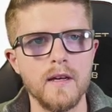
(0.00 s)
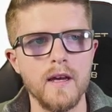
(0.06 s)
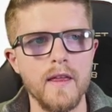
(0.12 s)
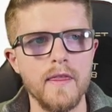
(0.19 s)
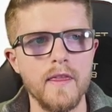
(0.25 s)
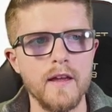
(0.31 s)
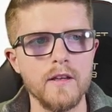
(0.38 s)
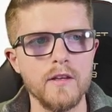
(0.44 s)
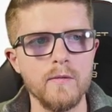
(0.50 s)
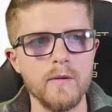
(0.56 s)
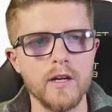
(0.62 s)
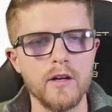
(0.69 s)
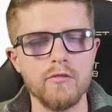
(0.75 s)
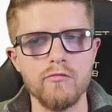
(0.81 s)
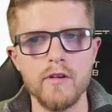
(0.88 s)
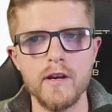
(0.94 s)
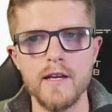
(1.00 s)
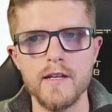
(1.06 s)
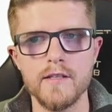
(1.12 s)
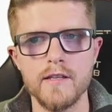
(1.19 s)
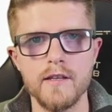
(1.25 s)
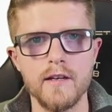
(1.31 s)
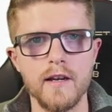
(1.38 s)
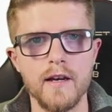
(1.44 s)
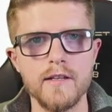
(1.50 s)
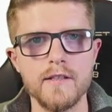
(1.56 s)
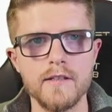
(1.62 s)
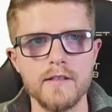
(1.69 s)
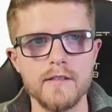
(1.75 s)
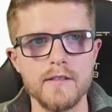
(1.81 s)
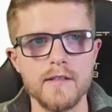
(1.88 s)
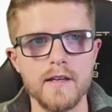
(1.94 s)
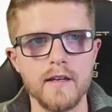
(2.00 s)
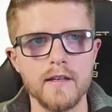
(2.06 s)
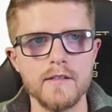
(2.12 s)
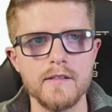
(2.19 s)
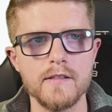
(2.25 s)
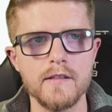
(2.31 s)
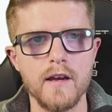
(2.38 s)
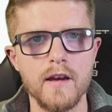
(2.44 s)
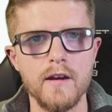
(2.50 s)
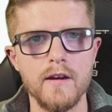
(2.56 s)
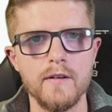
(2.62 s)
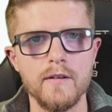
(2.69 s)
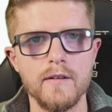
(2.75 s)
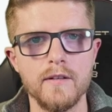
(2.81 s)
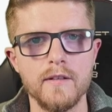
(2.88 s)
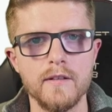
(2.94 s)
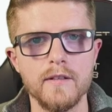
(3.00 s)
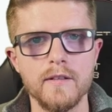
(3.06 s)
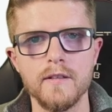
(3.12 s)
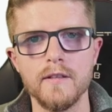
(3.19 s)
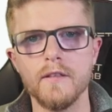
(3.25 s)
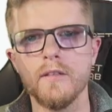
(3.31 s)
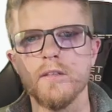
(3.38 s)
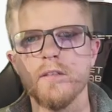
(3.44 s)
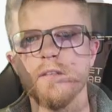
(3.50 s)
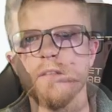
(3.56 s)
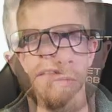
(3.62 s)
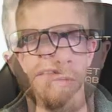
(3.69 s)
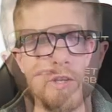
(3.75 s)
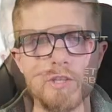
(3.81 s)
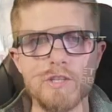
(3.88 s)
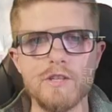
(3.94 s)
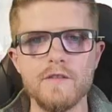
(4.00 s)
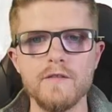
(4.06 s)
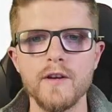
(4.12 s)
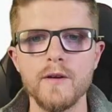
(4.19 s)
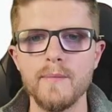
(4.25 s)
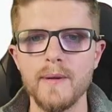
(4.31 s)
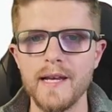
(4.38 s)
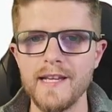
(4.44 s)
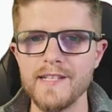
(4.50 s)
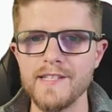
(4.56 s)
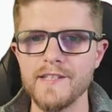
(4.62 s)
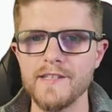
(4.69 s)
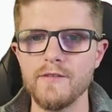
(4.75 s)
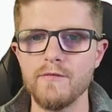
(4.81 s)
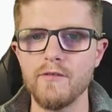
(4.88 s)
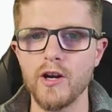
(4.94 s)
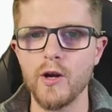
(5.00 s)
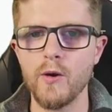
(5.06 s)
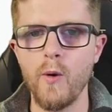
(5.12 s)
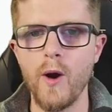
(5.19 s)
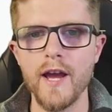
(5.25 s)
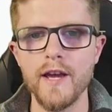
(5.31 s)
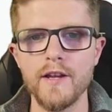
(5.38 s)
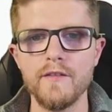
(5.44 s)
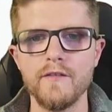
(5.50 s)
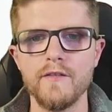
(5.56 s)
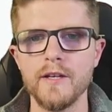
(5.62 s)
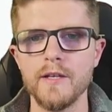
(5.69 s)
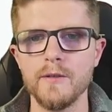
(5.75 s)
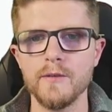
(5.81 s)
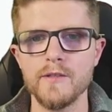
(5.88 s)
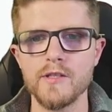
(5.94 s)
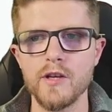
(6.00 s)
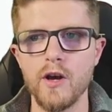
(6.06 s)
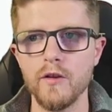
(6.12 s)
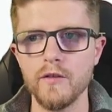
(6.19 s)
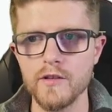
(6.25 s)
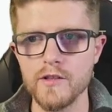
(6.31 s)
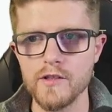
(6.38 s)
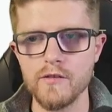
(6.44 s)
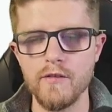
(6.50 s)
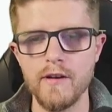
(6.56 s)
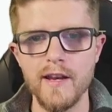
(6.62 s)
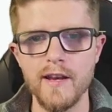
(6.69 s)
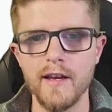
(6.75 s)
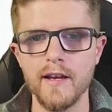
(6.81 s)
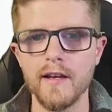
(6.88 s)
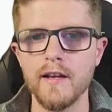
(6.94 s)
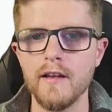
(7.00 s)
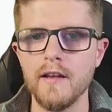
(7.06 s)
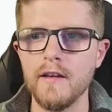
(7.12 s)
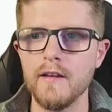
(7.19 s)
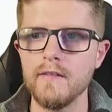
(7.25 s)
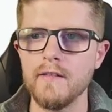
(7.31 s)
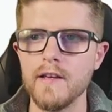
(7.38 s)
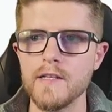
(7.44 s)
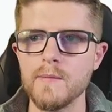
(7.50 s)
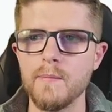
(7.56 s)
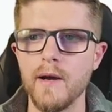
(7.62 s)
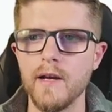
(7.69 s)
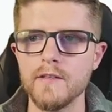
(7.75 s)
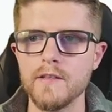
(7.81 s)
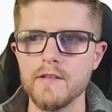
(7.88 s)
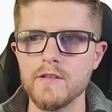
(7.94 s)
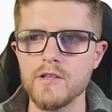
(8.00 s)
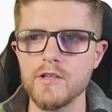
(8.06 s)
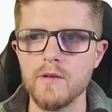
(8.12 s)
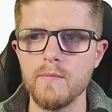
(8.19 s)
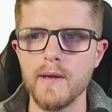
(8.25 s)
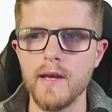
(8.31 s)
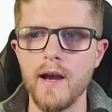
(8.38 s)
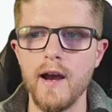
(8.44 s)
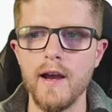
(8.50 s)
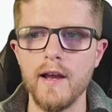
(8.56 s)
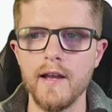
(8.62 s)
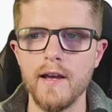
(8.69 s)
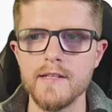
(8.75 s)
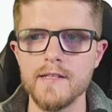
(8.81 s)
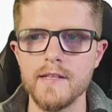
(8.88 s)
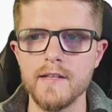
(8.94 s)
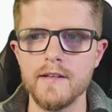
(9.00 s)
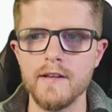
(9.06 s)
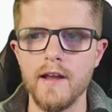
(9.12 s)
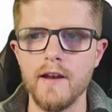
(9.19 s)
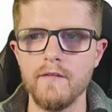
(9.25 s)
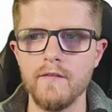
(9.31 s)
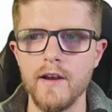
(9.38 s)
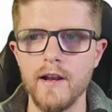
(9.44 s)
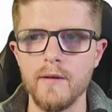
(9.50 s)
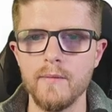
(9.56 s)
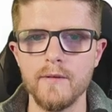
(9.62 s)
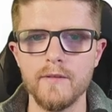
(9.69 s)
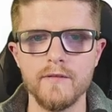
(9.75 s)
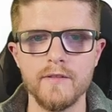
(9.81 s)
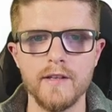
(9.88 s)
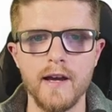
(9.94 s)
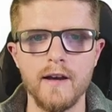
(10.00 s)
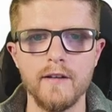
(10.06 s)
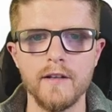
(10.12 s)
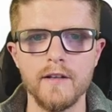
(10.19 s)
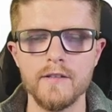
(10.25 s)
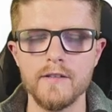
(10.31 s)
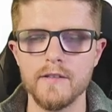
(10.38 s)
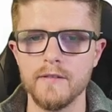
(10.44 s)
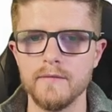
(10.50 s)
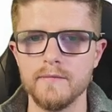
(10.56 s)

and then you agree to the licensing. So once you've completed the required fields on the screening, this button should be highlighted and available for download.